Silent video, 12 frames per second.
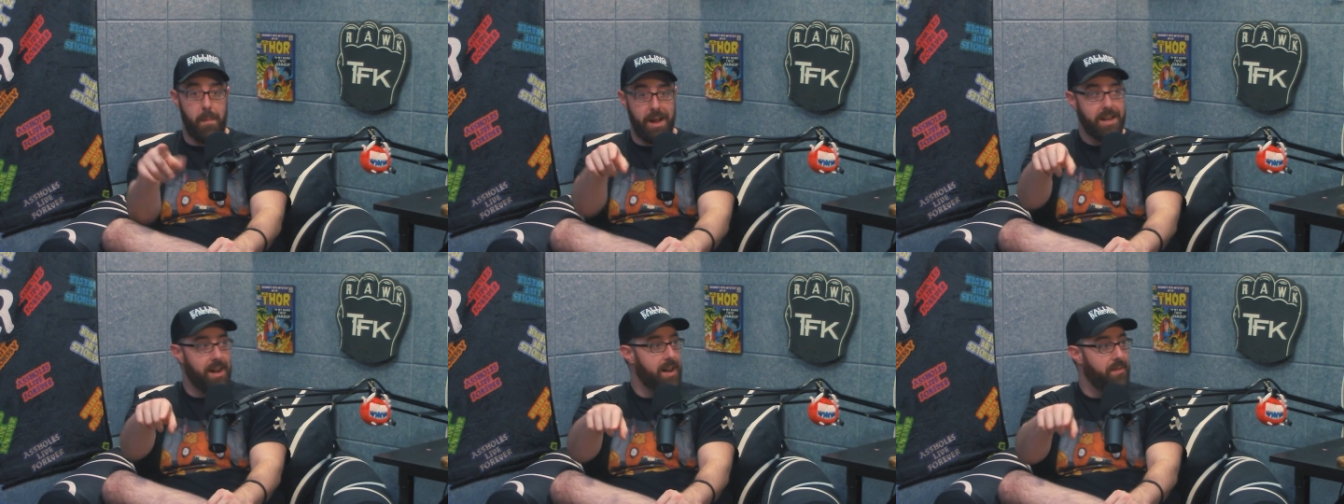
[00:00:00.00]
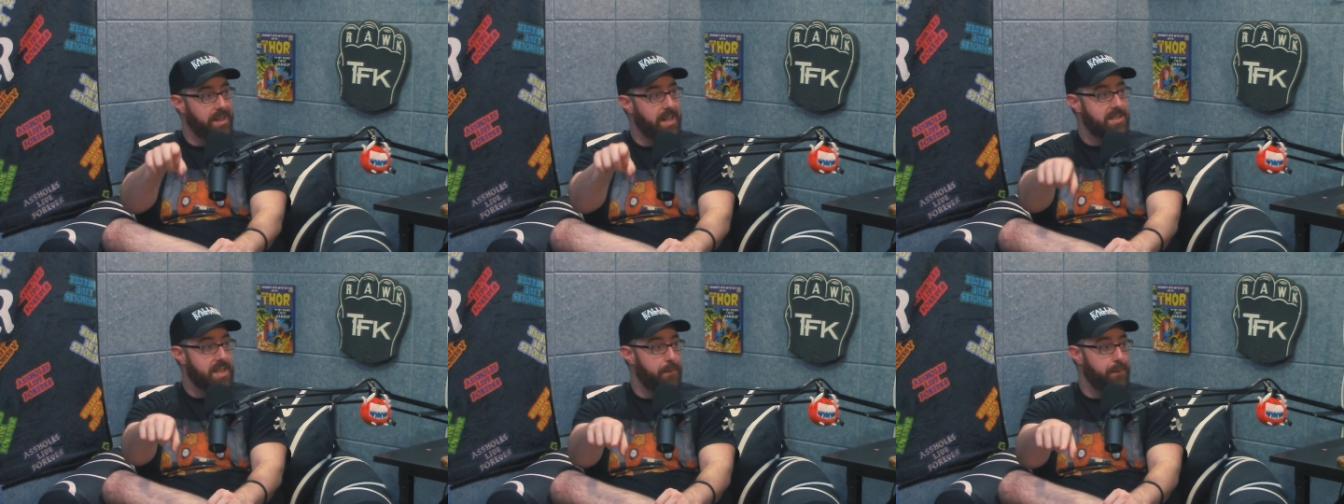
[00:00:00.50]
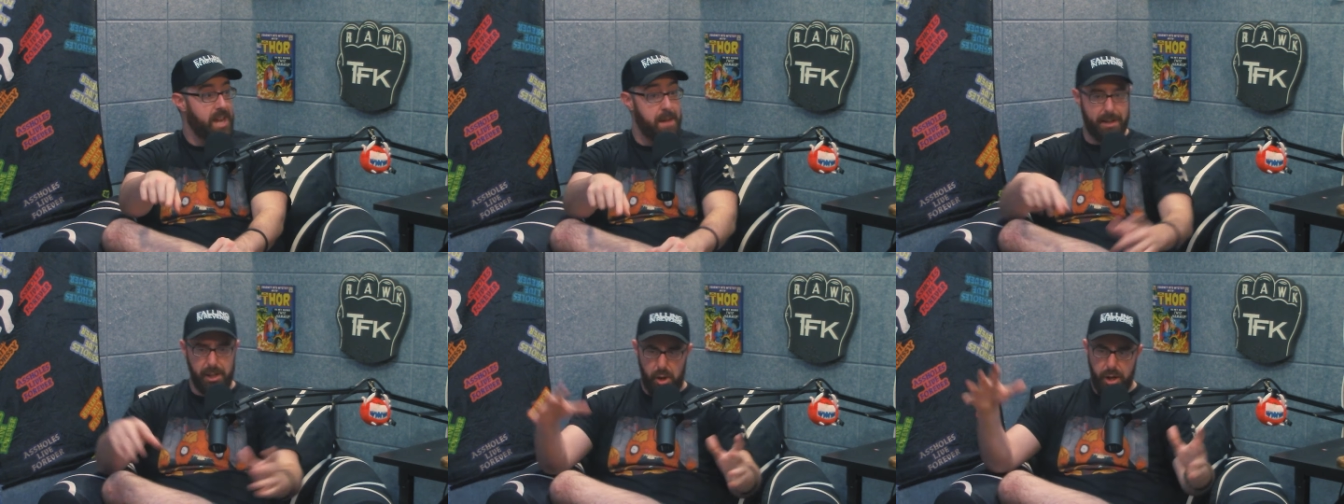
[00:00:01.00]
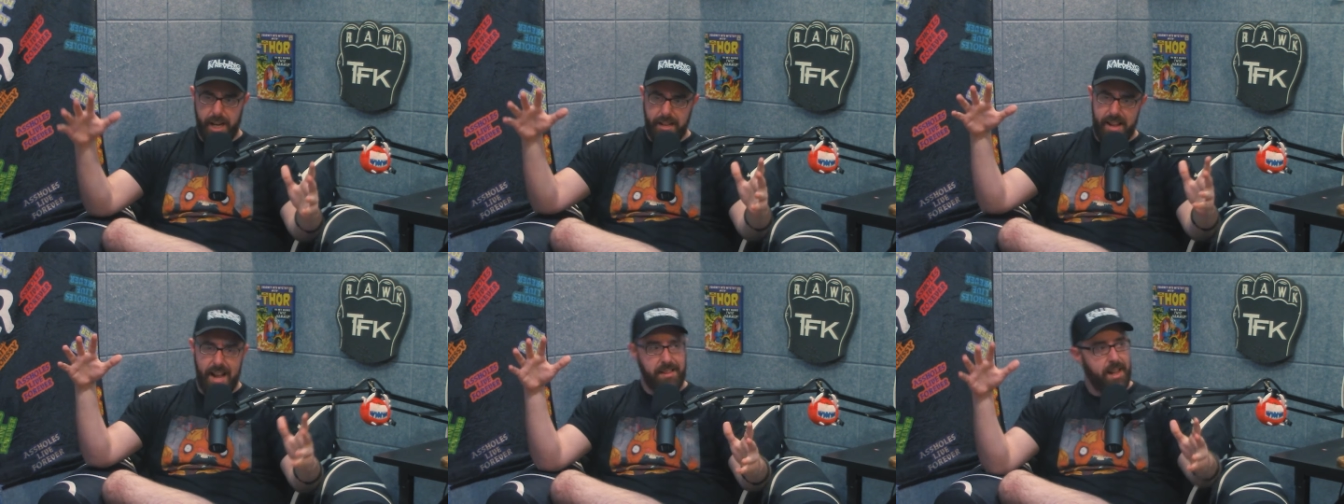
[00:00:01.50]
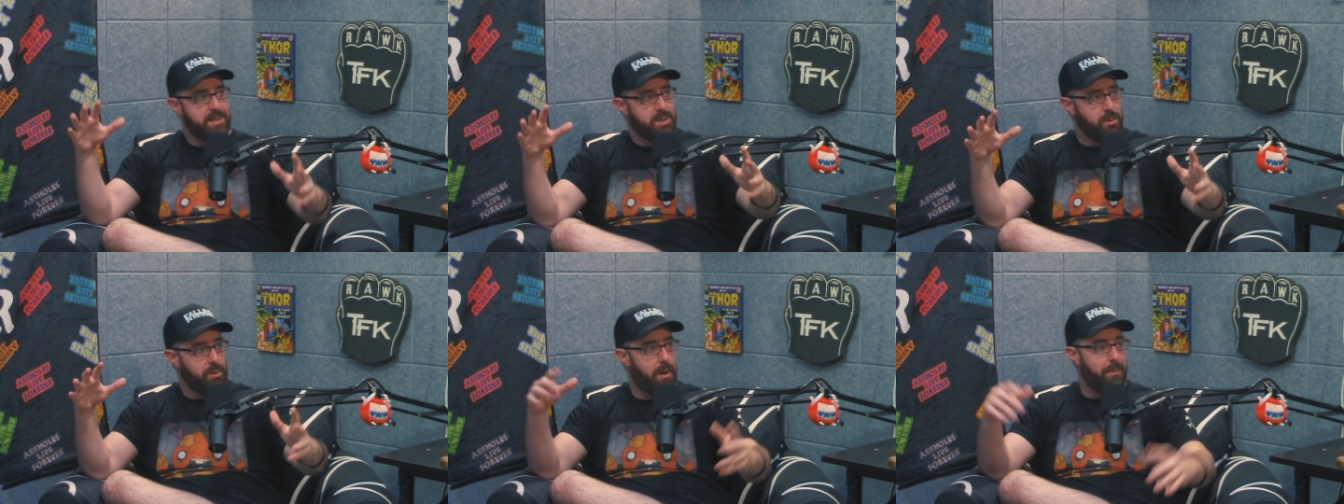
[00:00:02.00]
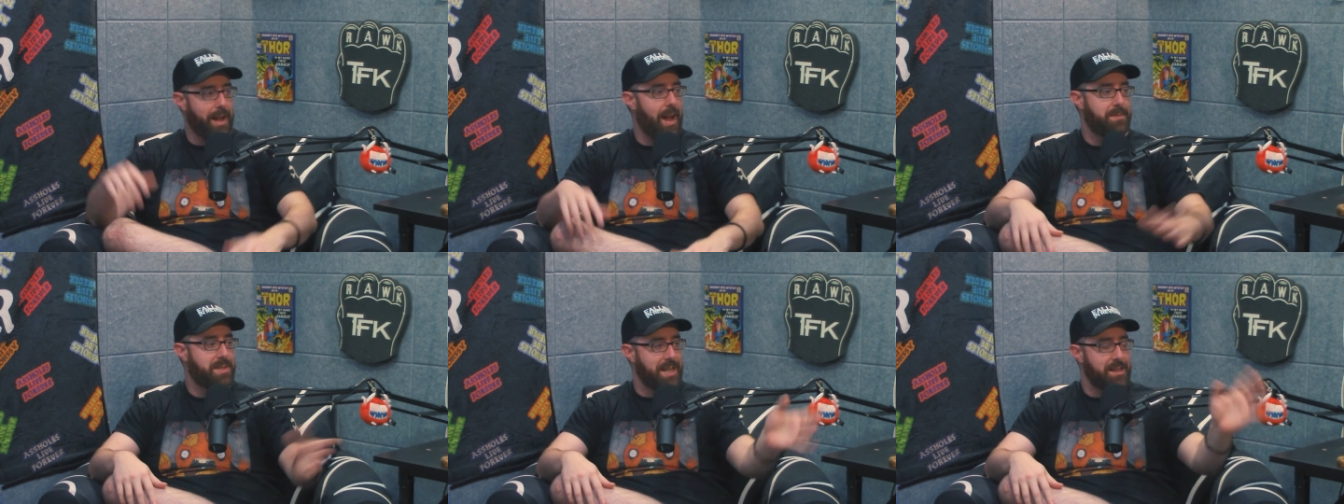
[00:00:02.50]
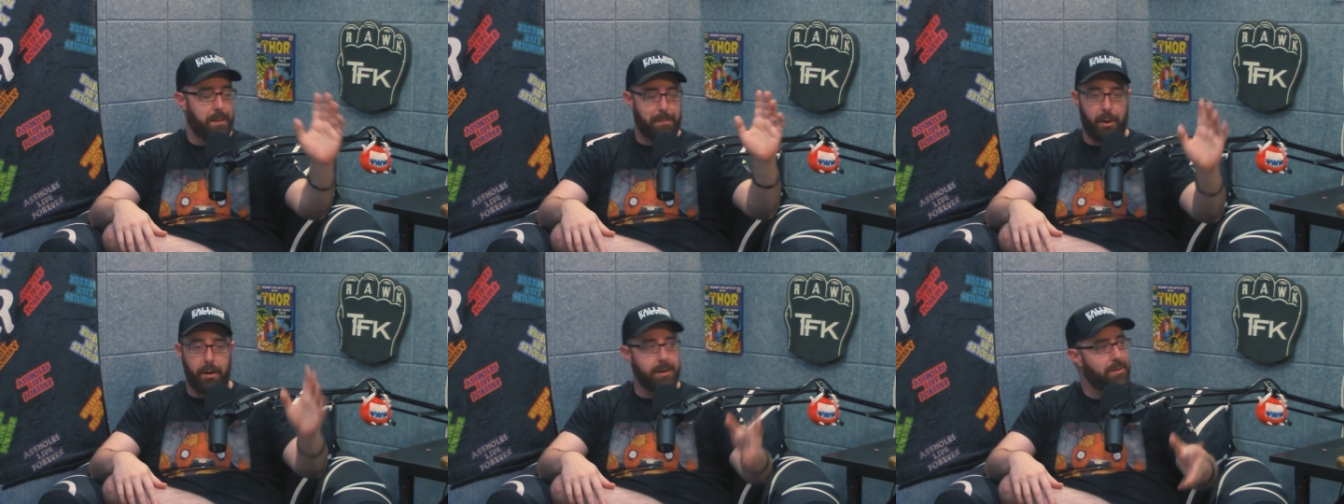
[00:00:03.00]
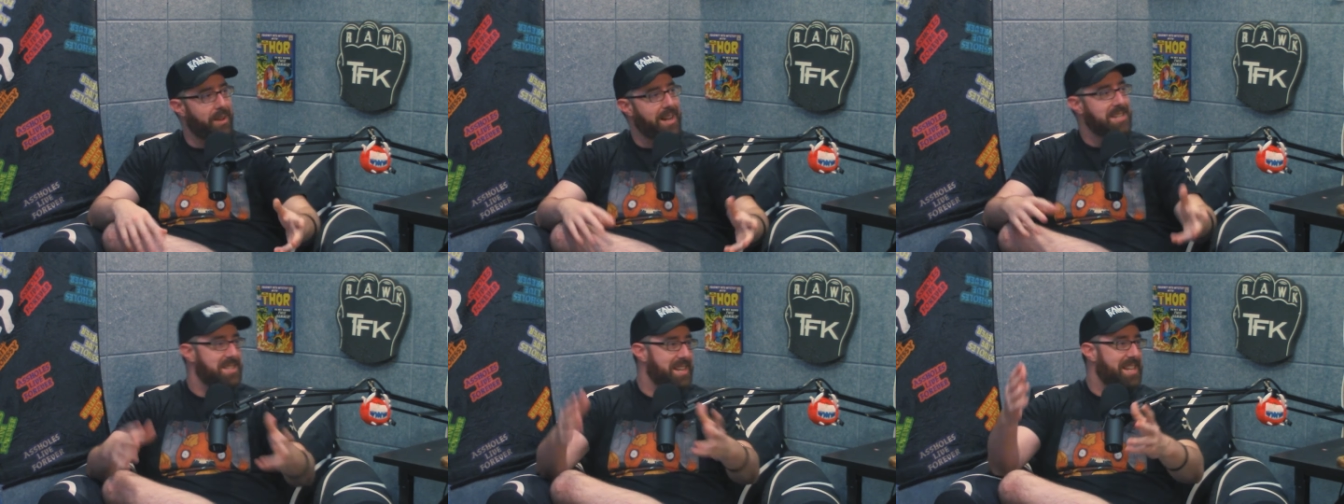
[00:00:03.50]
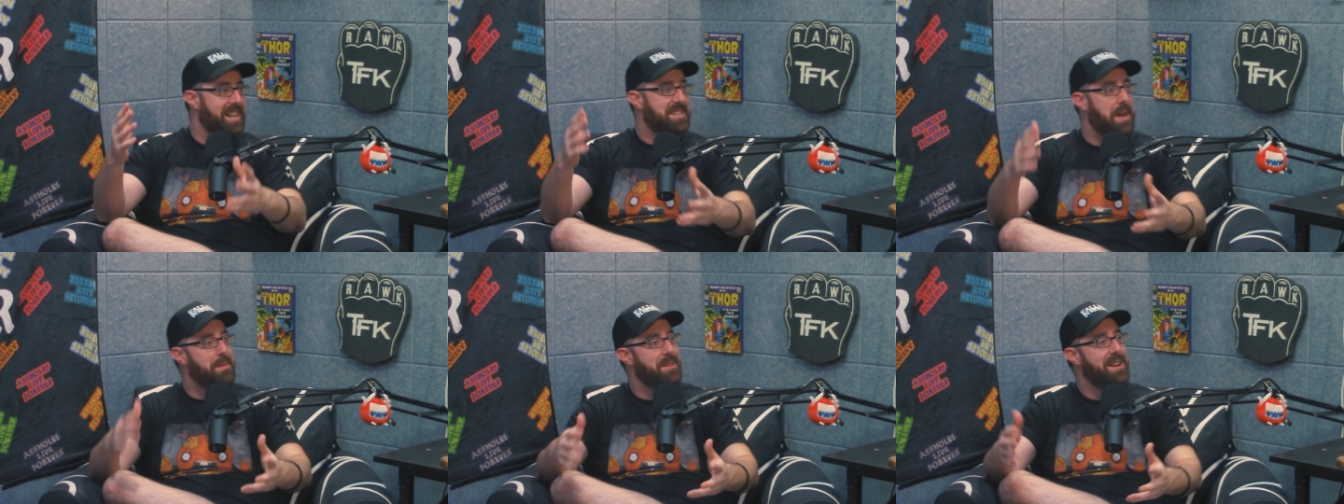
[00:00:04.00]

oh my god like that's definitely him and look at that that's cool I'm like I've seen the bird like it's like that type yeah,